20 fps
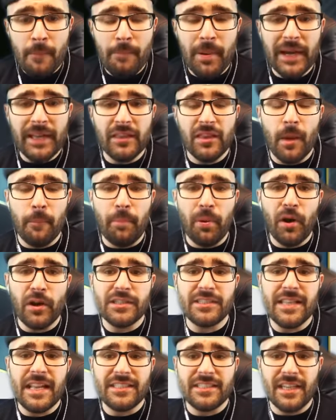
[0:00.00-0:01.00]
But the
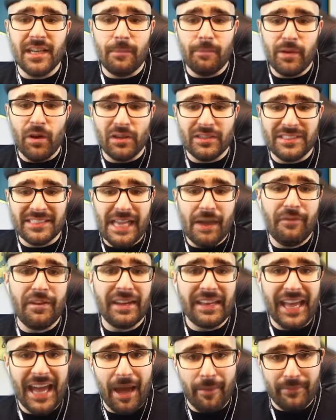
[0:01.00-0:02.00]
person that's going to be on seven
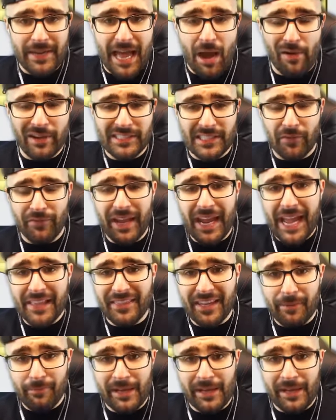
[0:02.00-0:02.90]
chem now instead of Anthony